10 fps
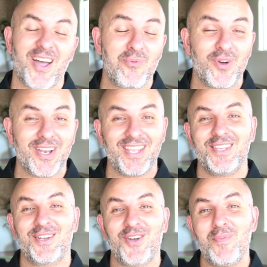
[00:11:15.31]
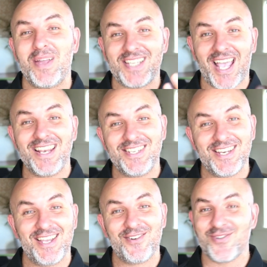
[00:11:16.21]
I want to hear your comments. How did you
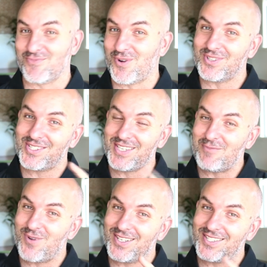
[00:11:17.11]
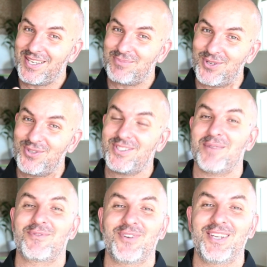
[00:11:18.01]
get on? What was step 1, step 2, step
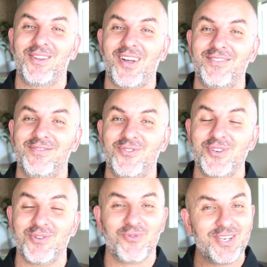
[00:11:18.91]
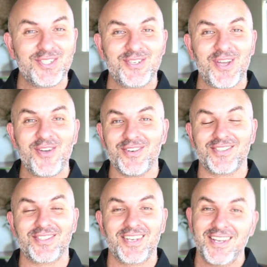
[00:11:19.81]
3 like for you? What did you notice?